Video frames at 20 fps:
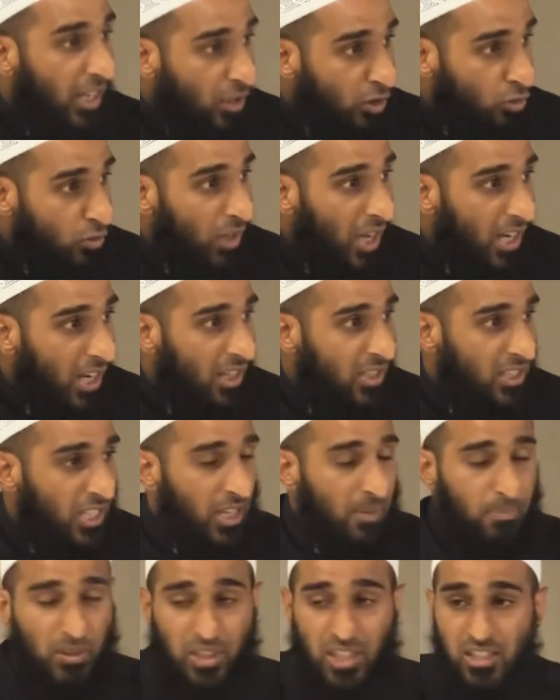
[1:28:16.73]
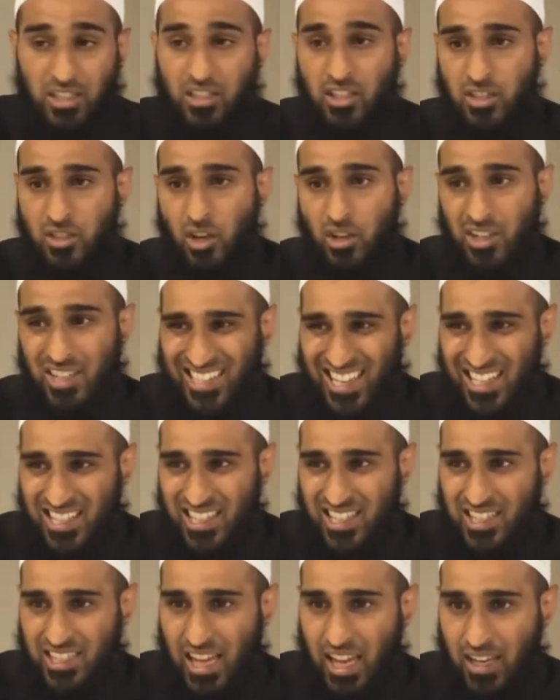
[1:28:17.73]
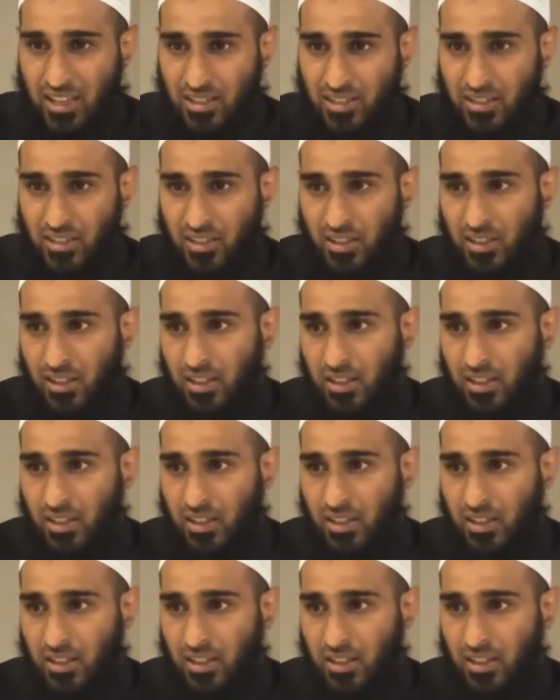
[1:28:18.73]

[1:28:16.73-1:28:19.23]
in reality, but this does not necessitate